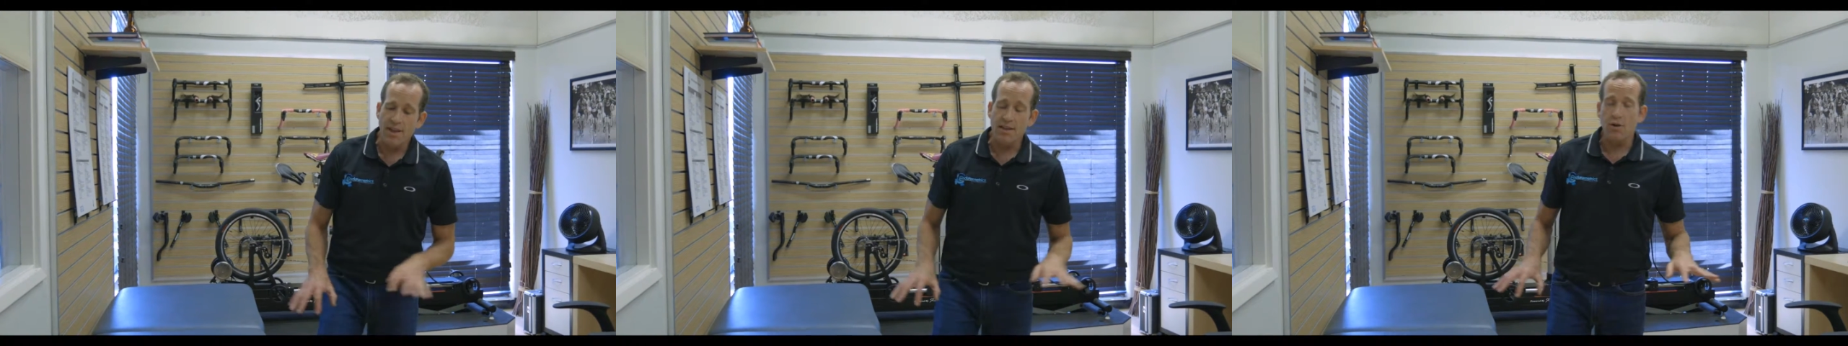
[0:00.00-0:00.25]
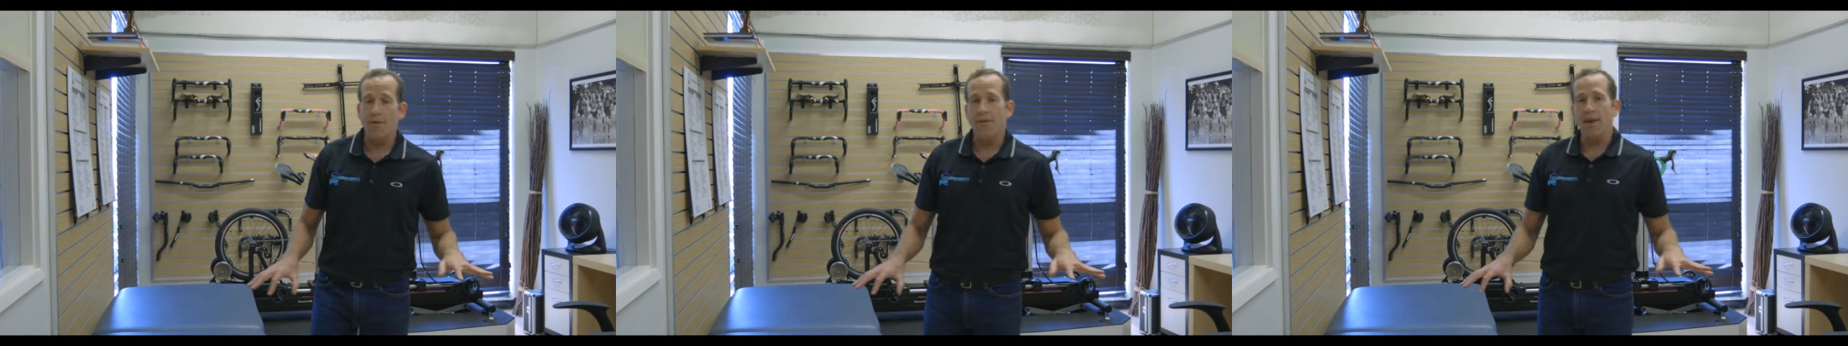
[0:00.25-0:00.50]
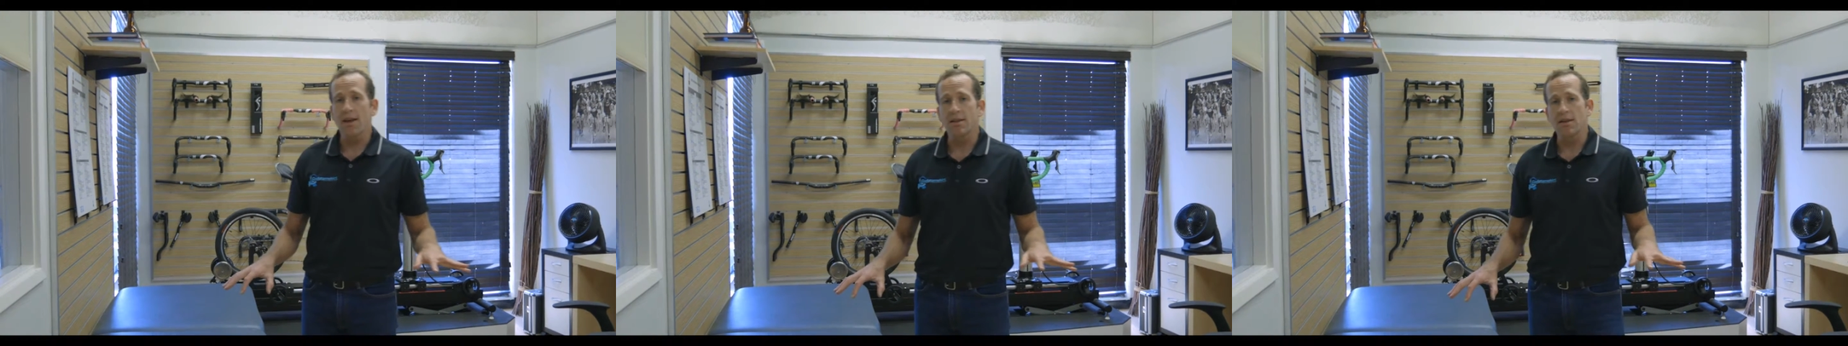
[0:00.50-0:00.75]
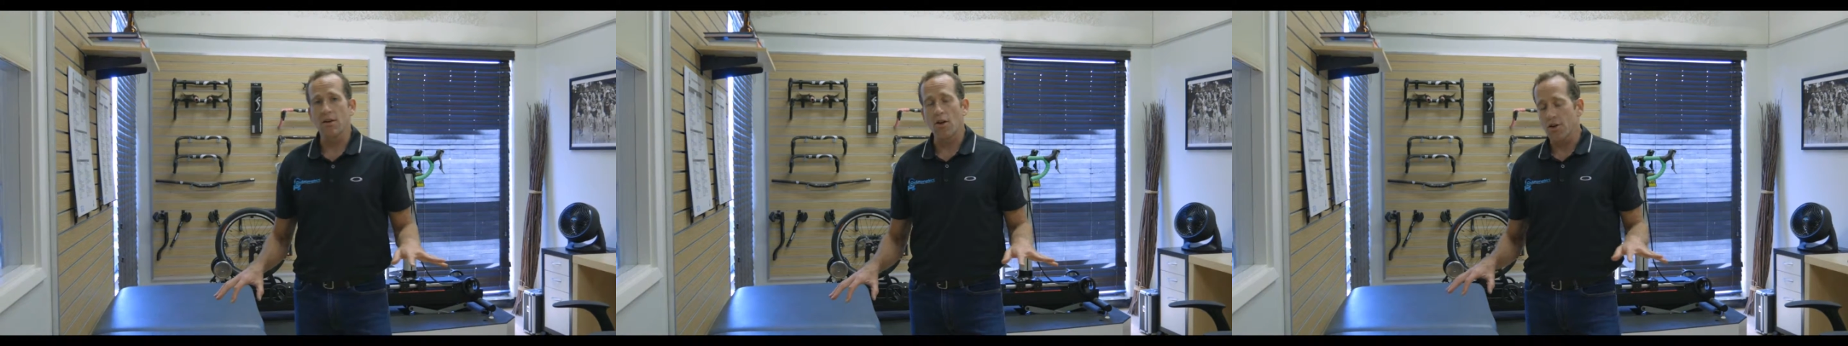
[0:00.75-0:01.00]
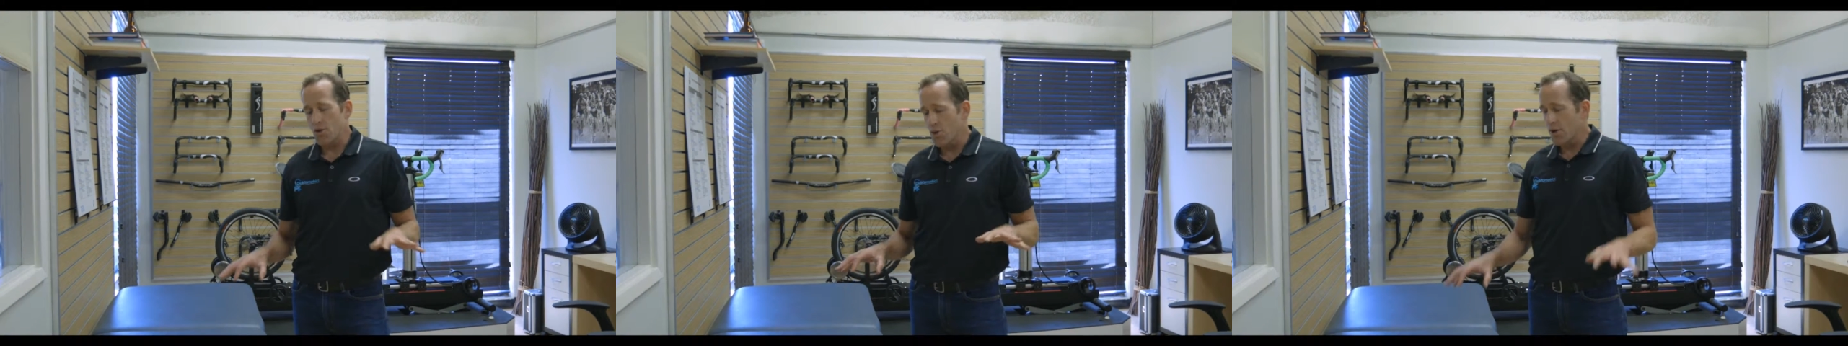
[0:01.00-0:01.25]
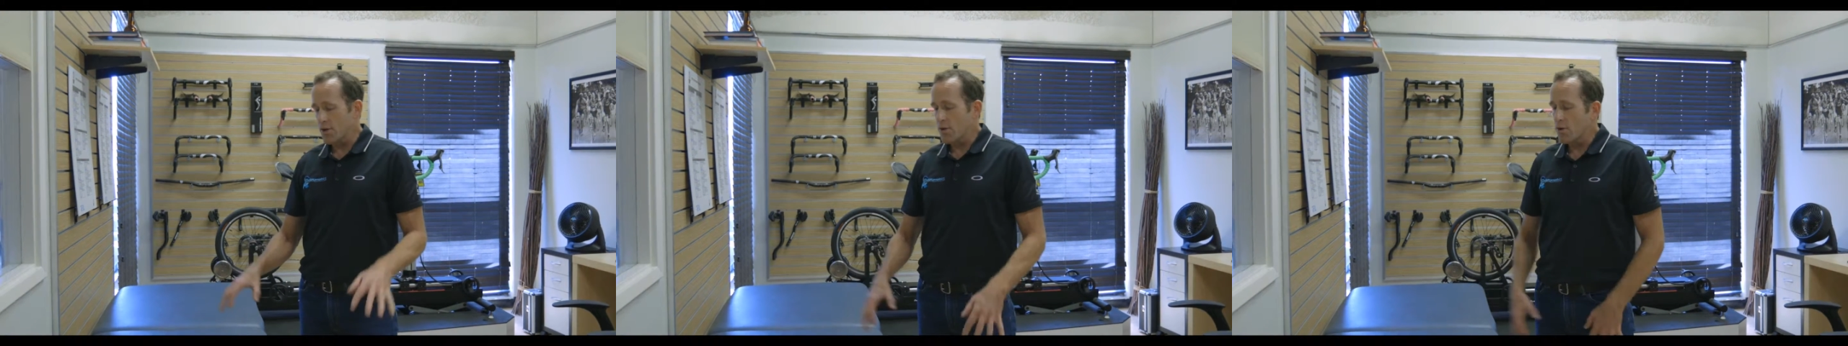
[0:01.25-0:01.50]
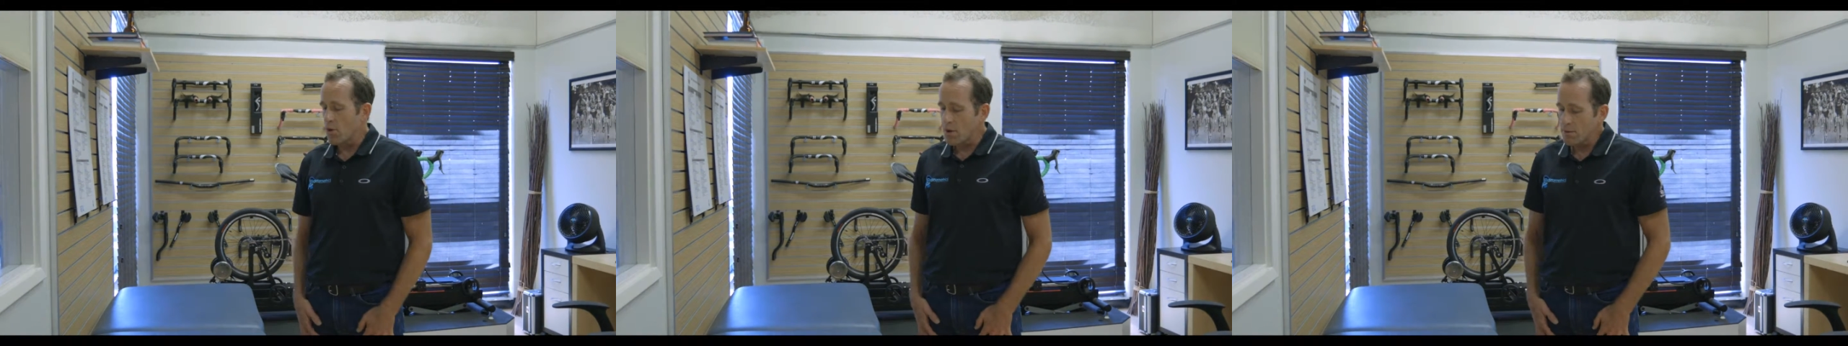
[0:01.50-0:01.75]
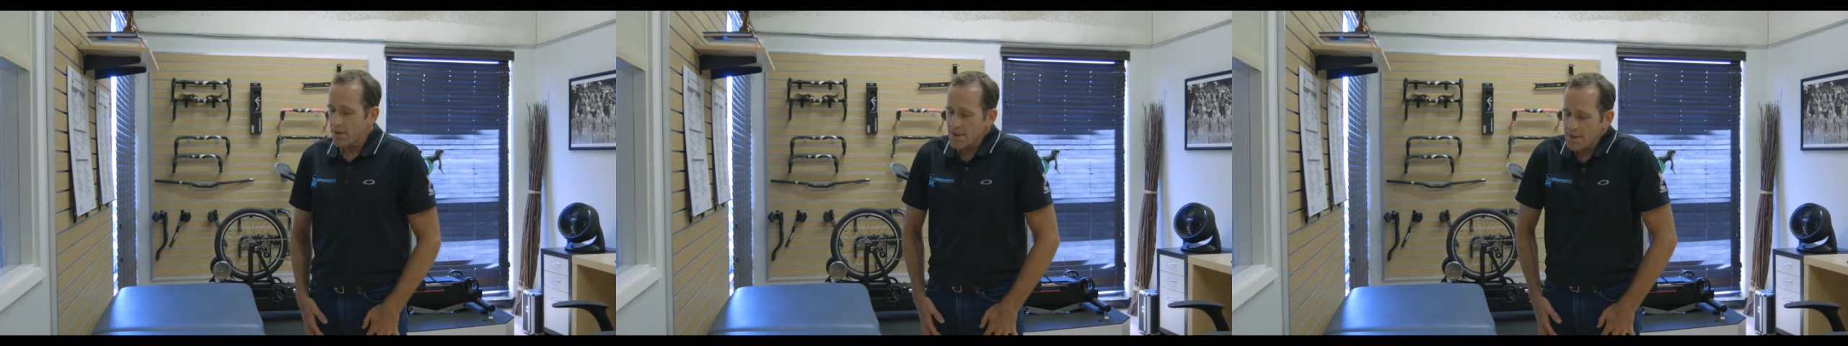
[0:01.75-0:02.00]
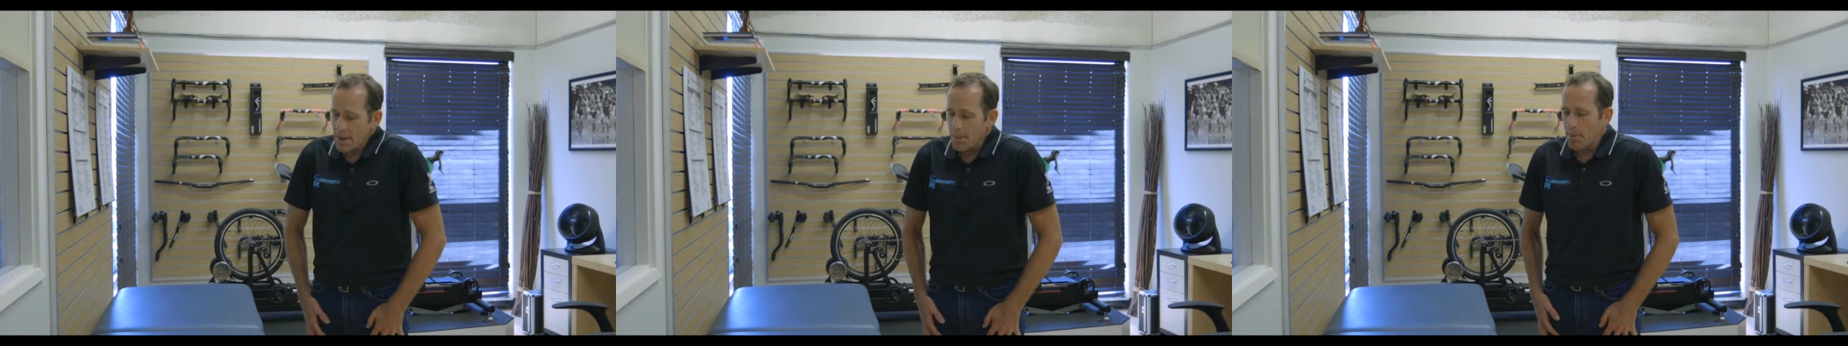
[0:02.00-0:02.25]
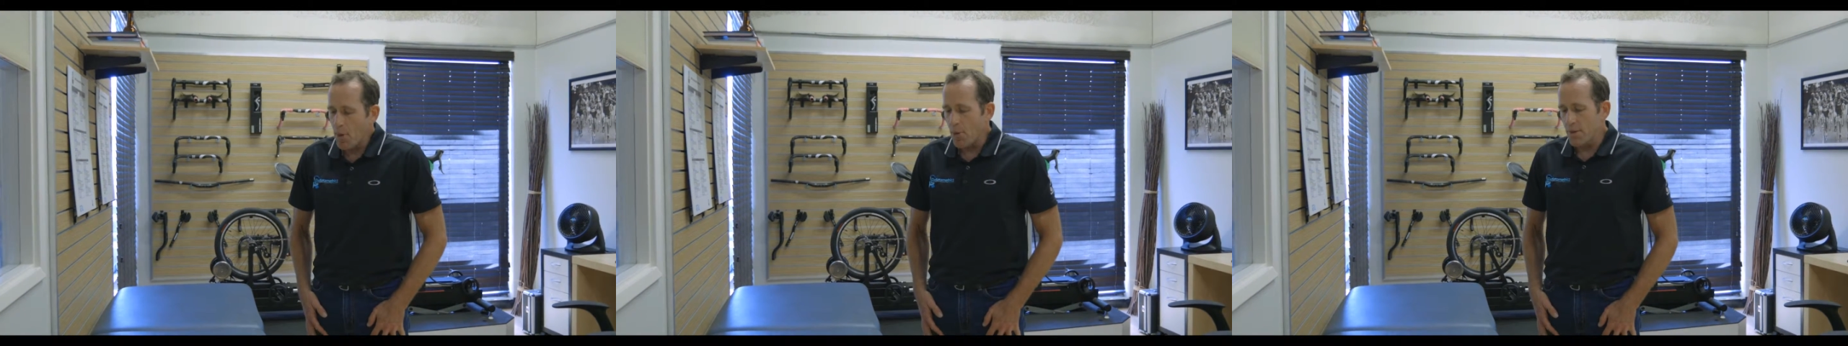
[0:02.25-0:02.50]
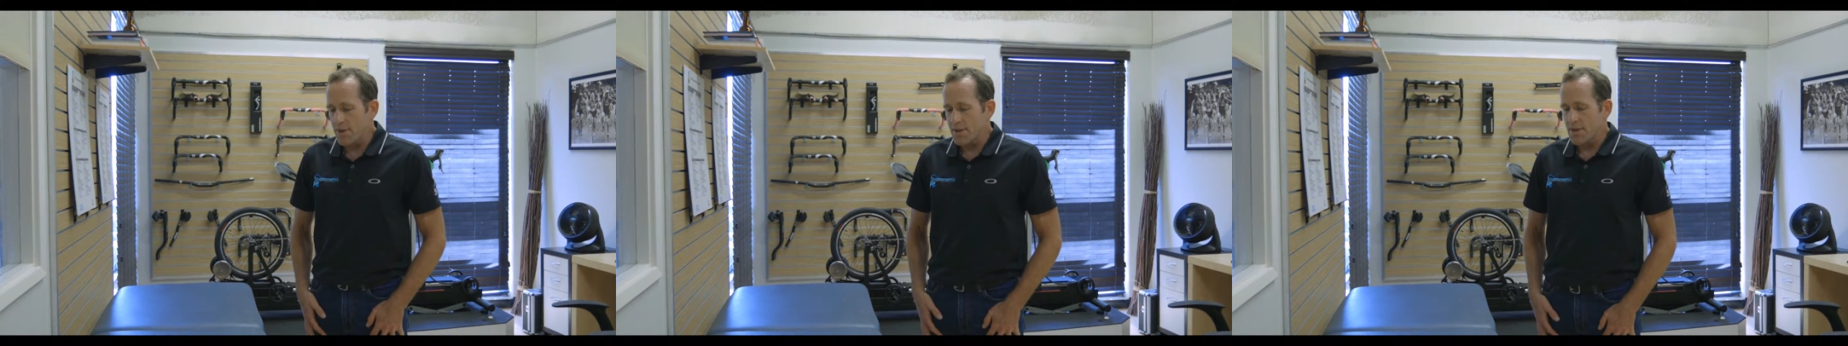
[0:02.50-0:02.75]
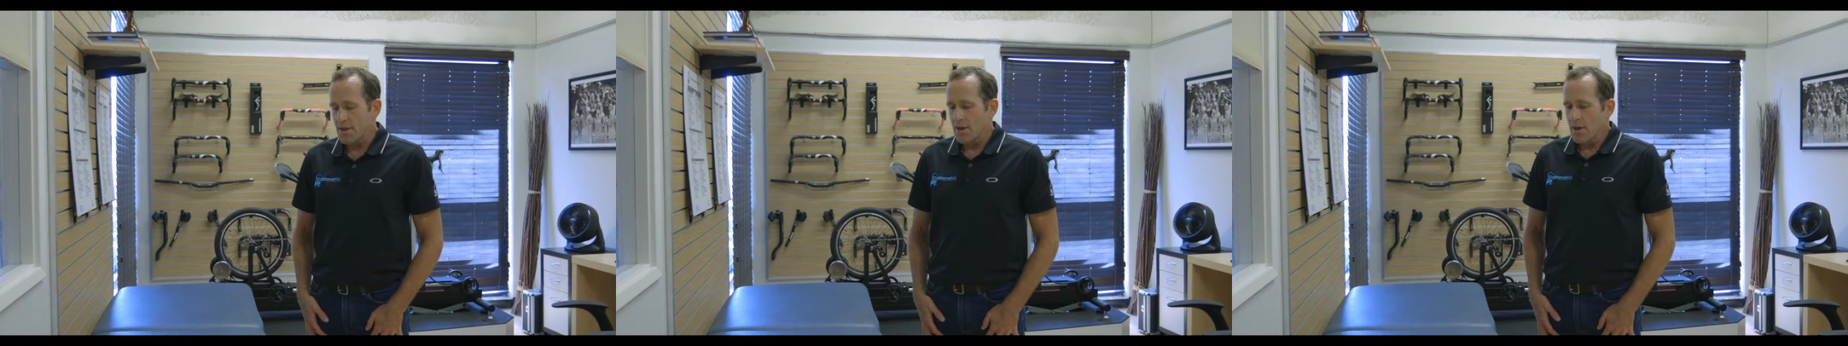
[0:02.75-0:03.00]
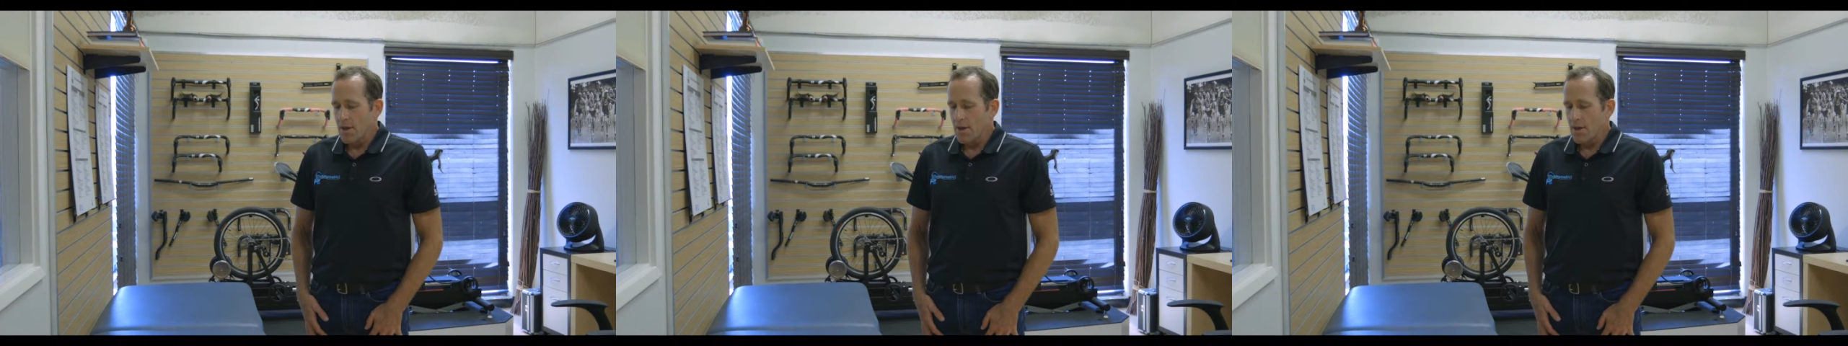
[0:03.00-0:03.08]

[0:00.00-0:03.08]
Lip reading: These are things that are critical or at least important